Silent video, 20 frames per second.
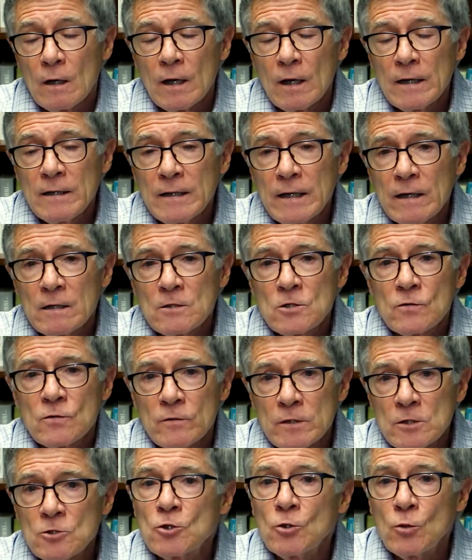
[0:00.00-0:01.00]
And the answer
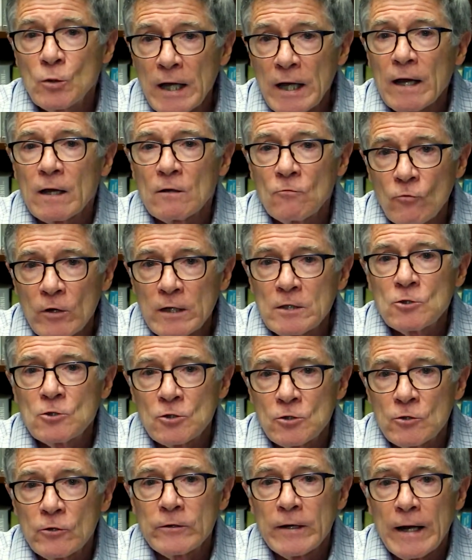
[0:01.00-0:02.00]
is you can
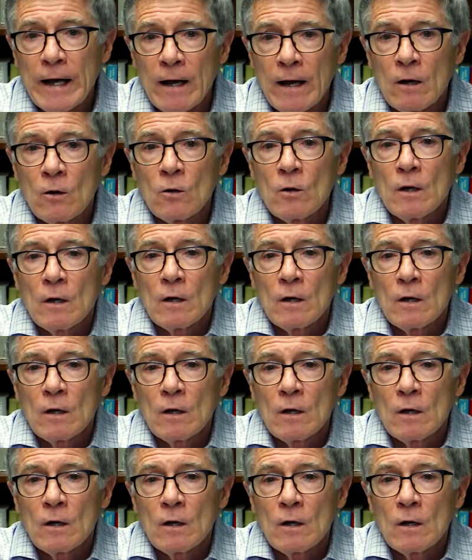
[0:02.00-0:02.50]
register now.